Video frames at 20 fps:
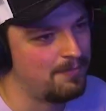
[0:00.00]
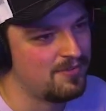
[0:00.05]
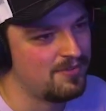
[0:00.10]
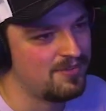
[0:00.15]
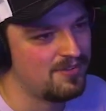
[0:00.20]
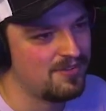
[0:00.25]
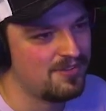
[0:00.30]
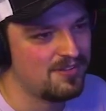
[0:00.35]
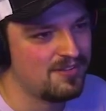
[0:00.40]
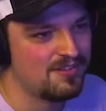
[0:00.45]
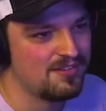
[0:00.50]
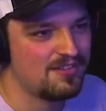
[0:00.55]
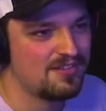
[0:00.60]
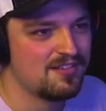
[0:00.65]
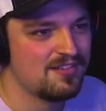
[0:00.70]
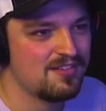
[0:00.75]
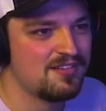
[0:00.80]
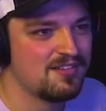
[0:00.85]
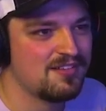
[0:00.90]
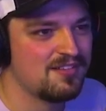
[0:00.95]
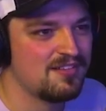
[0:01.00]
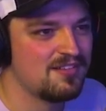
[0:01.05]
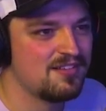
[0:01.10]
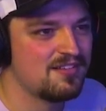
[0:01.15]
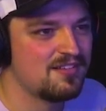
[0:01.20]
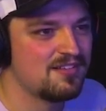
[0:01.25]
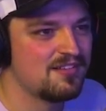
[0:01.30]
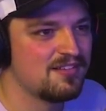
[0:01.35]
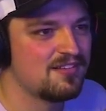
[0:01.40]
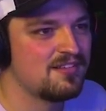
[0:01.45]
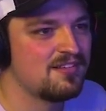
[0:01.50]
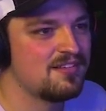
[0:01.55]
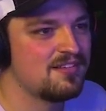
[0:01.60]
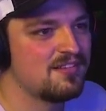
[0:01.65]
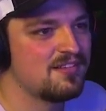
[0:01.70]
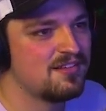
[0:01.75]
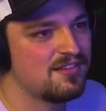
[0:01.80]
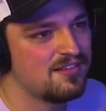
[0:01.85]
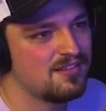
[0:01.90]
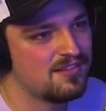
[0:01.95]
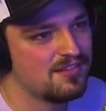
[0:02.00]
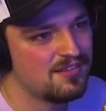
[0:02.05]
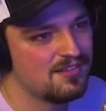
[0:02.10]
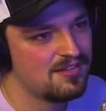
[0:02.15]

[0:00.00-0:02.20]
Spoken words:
No one is speaking in this clip.